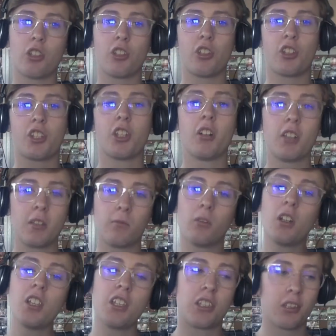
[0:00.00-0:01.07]
Sony,
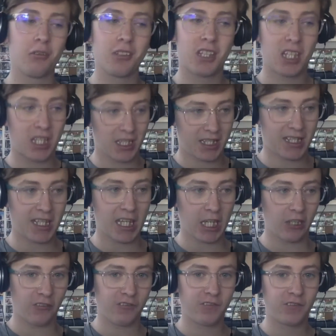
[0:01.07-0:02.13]
what are you doing to
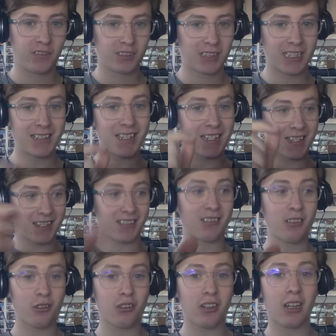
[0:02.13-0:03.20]
yourself? Like, this is a
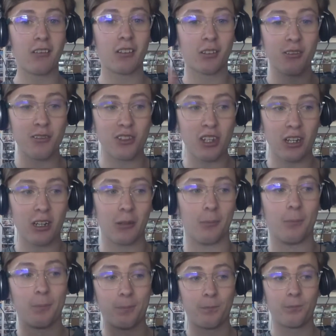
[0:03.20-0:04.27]
good trailer, good
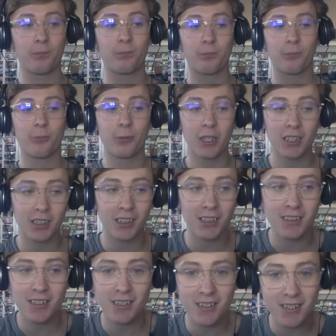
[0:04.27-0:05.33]
job. But I
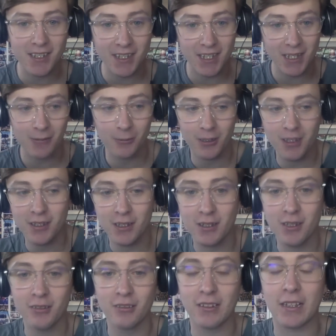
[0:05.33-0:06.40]
don't see what you're
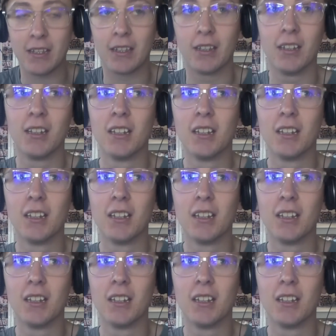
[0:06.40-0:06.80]
doing here.